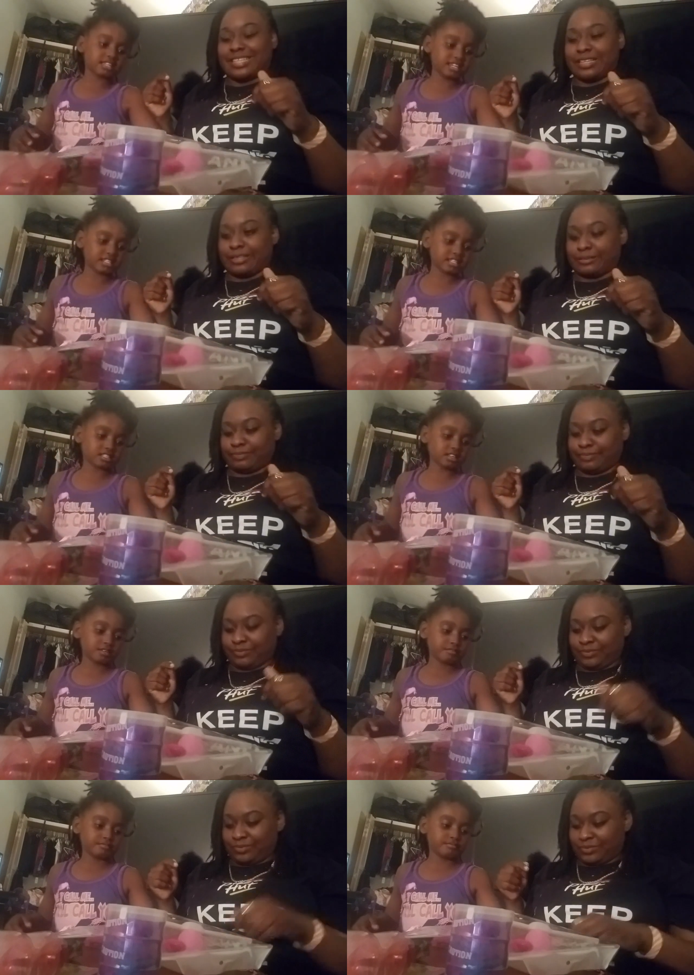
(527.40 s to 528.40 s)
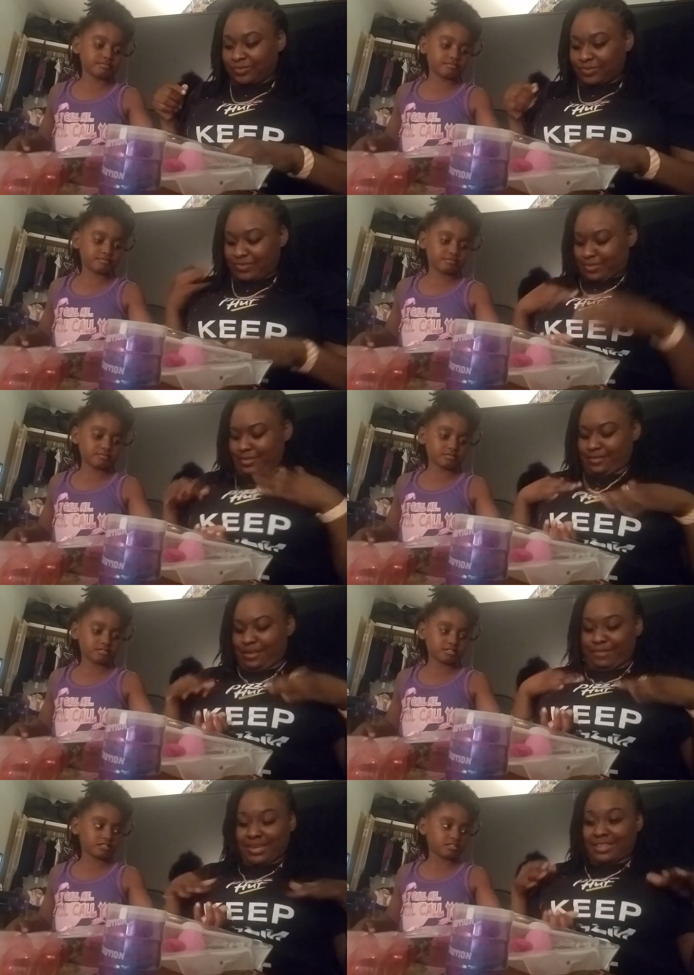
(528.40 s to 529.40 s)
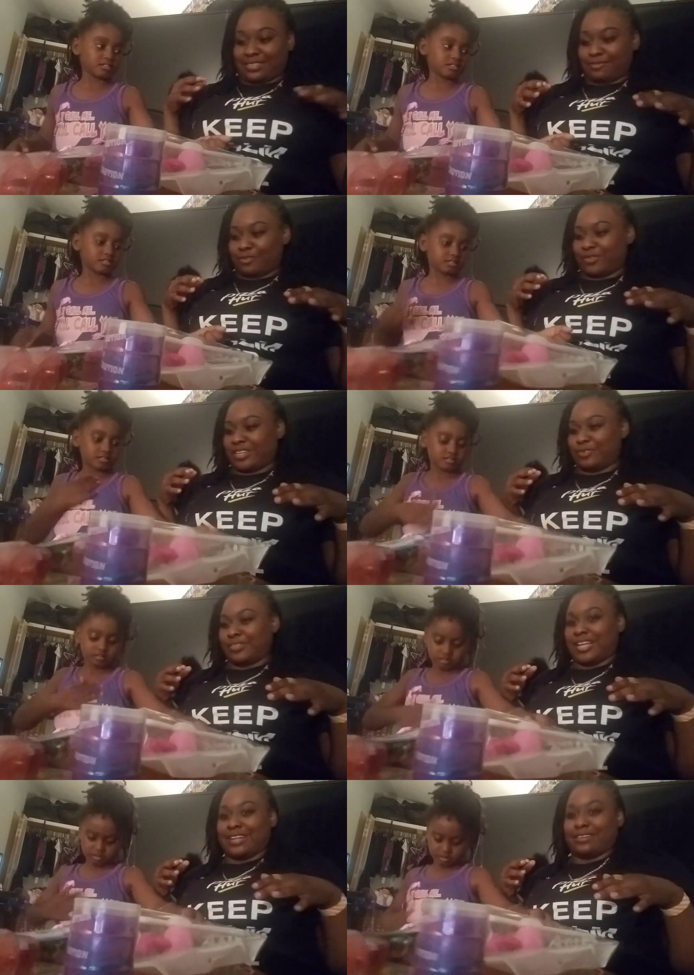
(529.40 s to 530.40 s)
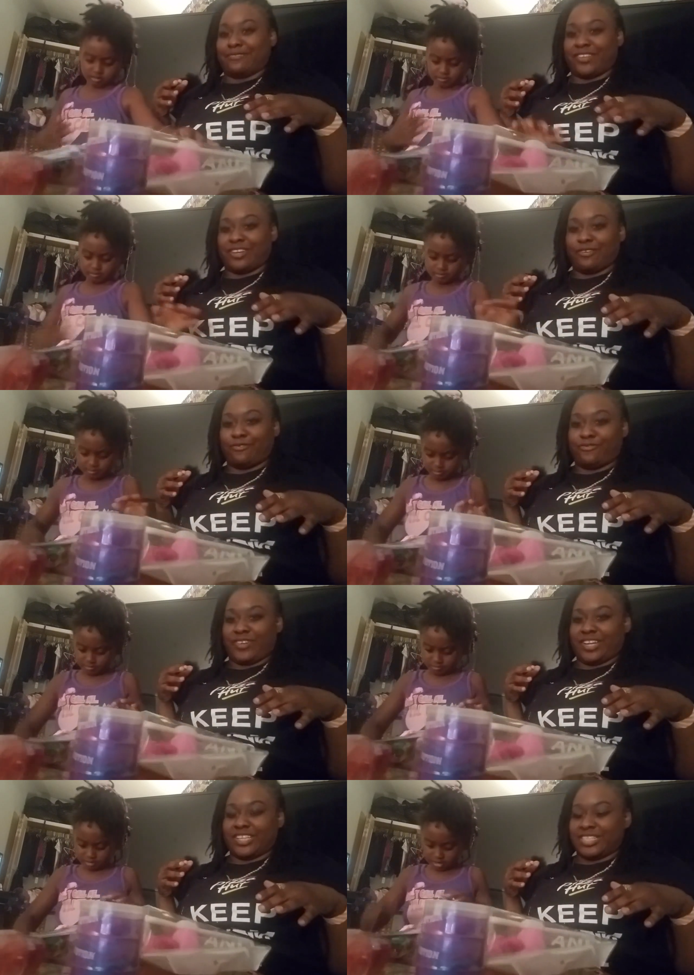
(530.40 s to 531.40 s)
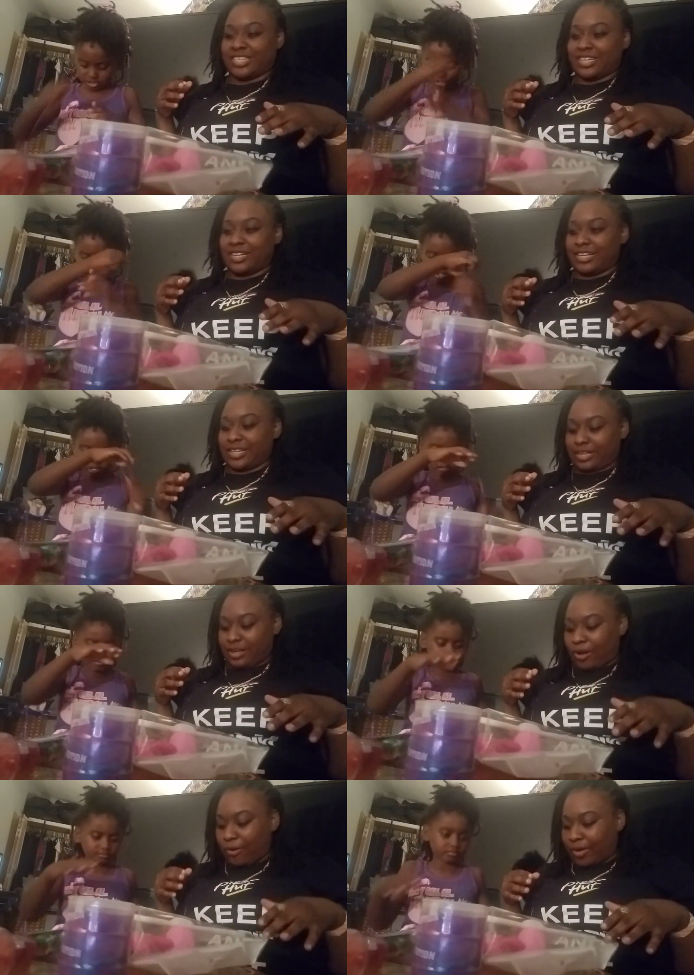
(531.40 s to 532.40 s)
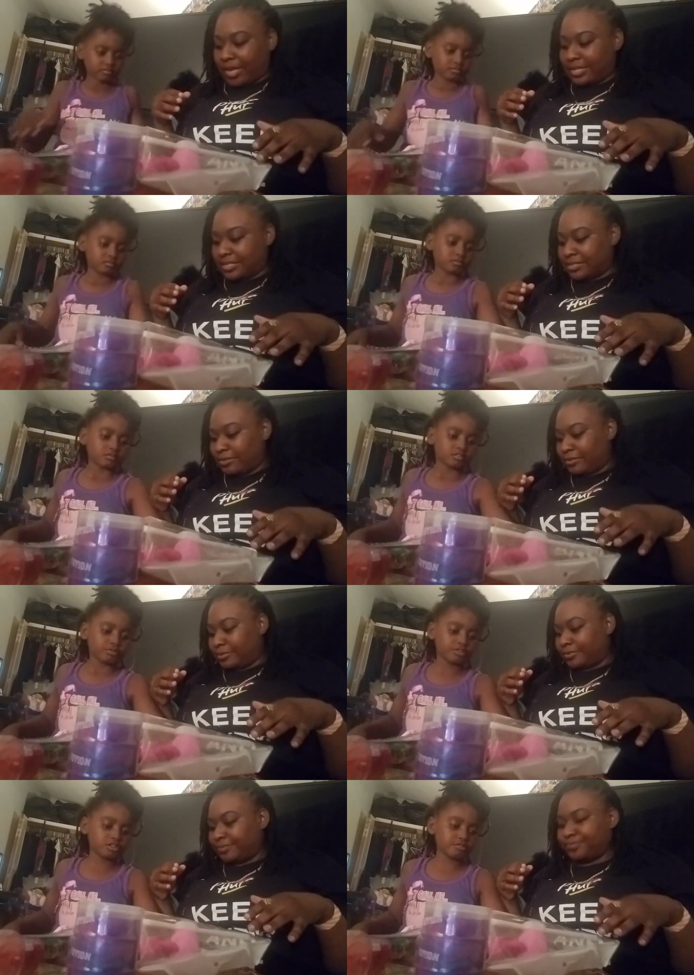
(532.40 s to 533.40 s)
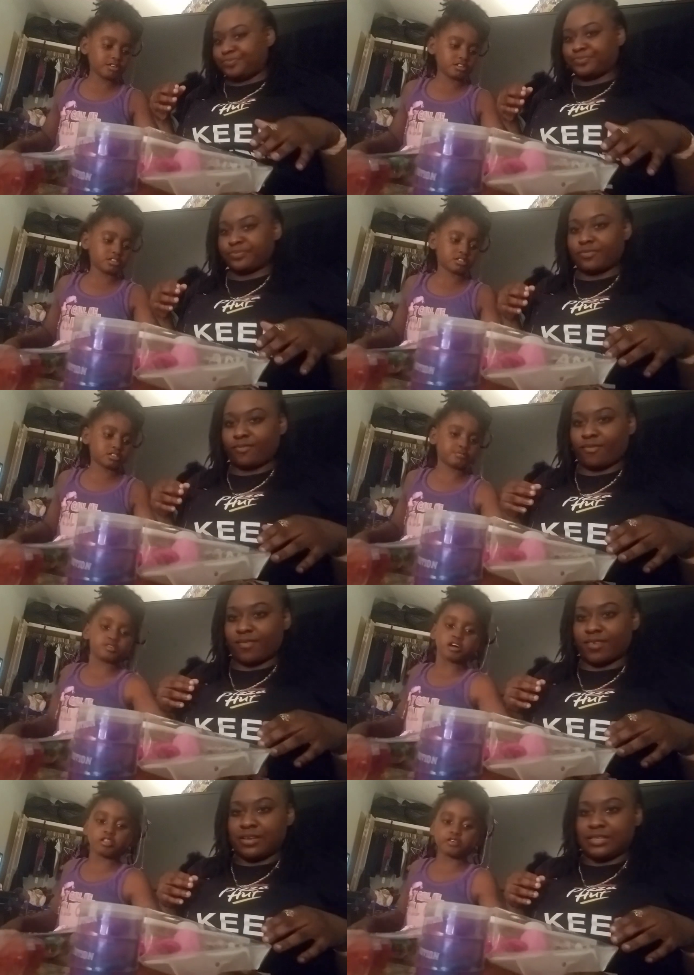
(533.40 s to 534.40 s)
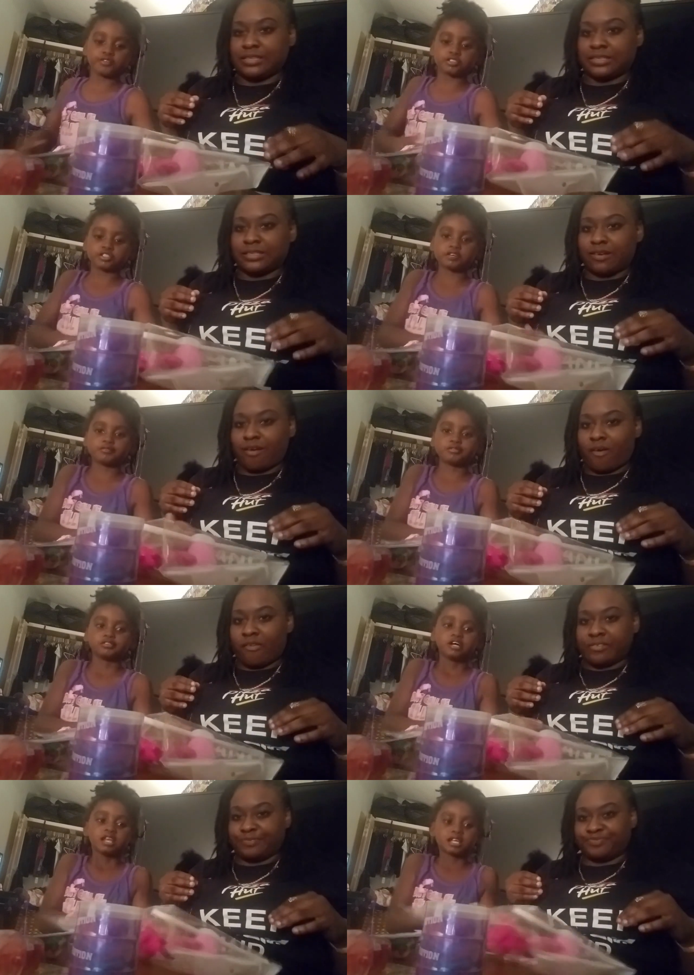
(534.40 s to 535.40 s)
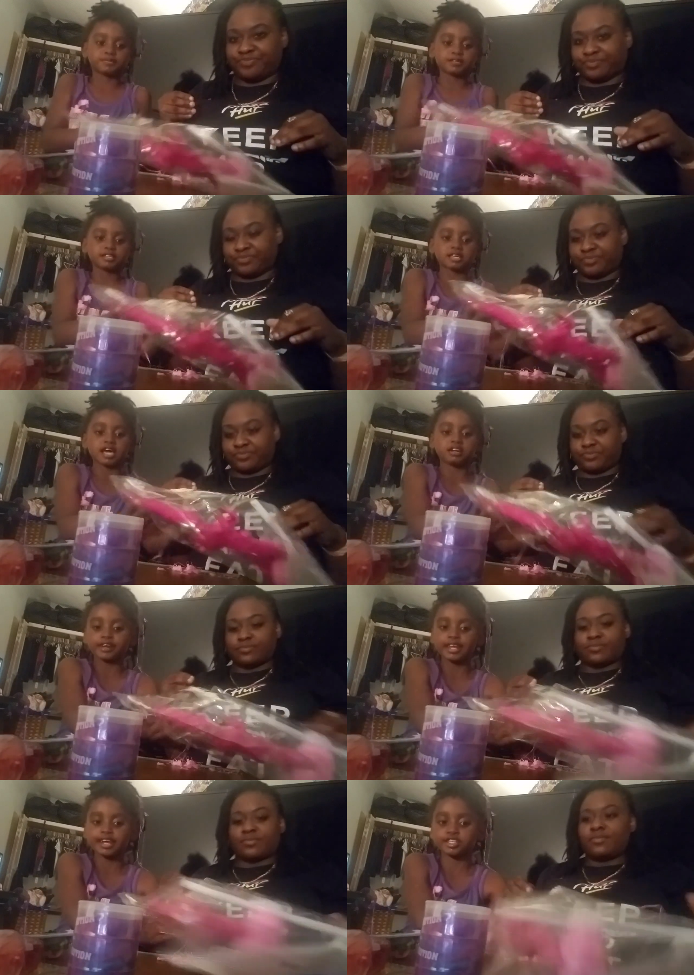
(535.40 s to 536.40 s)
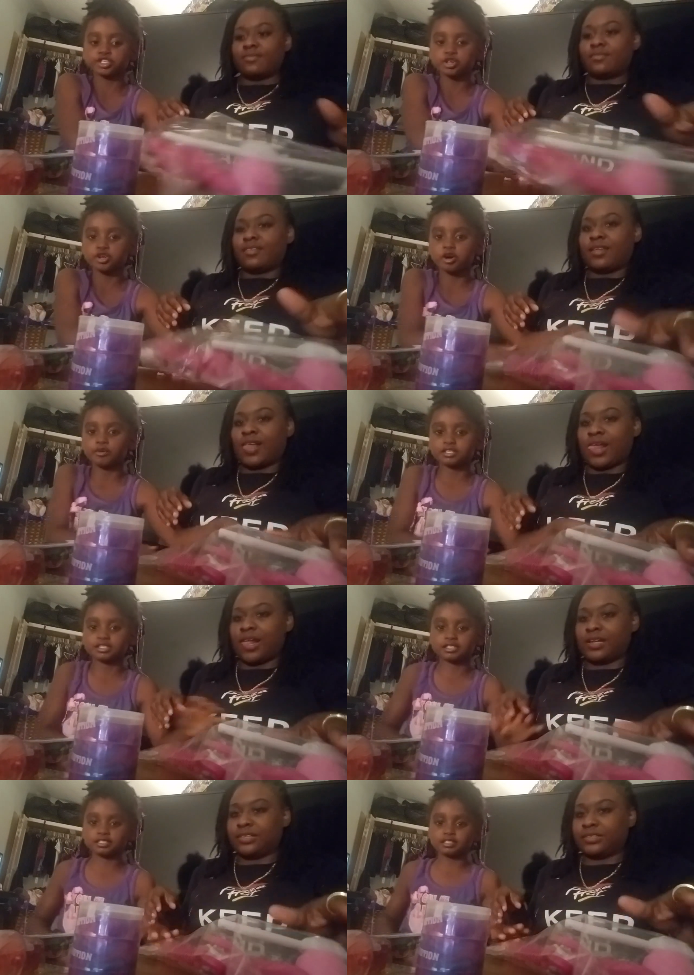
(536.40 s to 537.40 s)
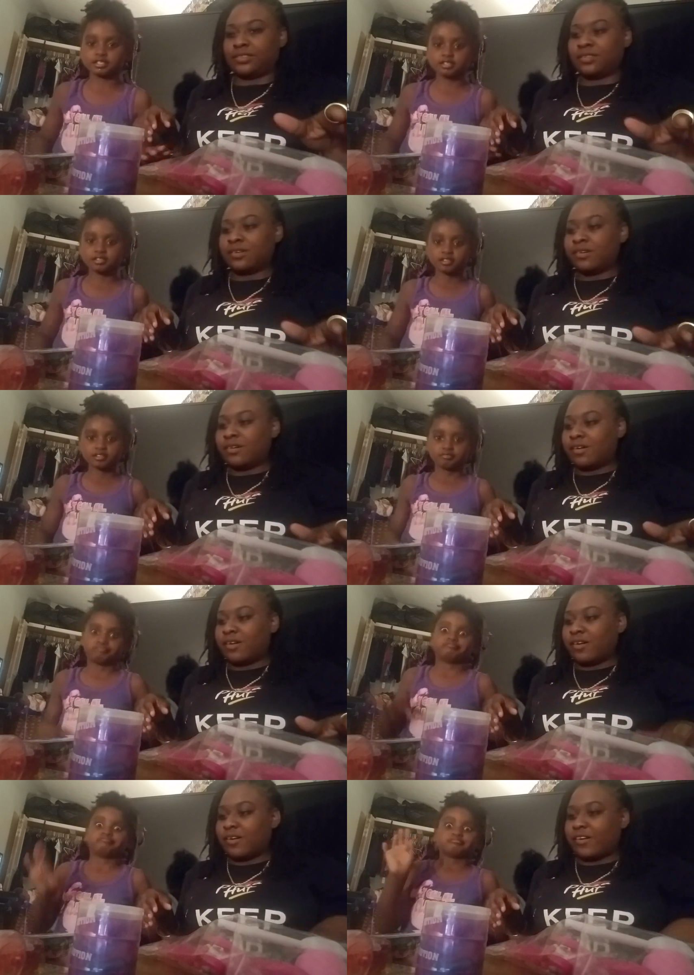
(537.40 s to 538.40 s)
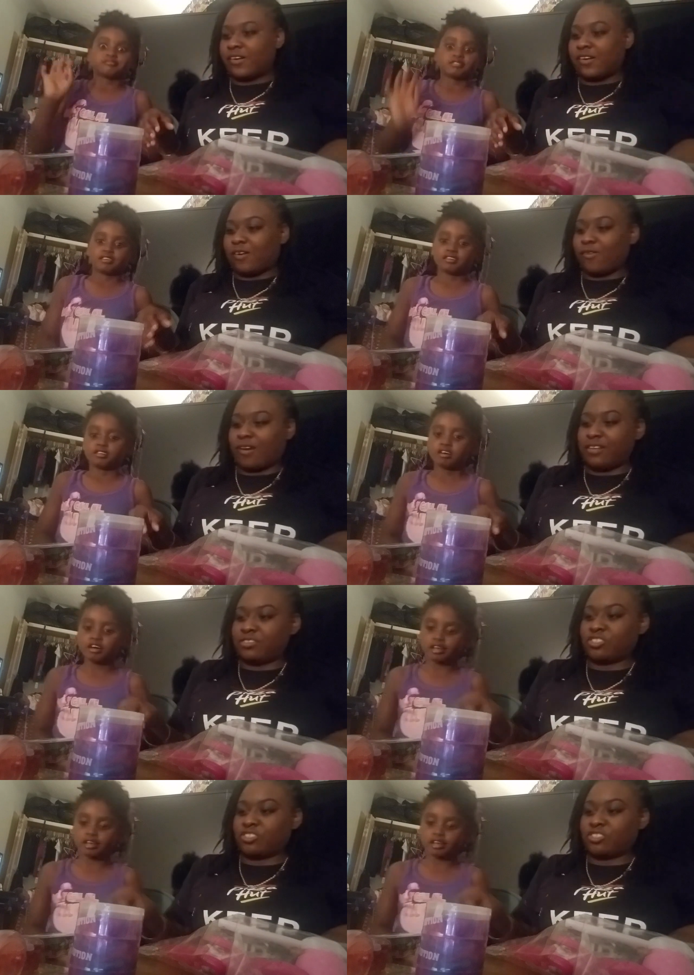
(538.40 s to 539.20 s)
Speaker 1: let's clean this up. I mean, that's the most we could do. Tell let the video finish. Yeah. Okay, so.
Speaker 2: We don't want this to be all over the Let's the sign right? here so y'all can see
Speaker 1: Okay,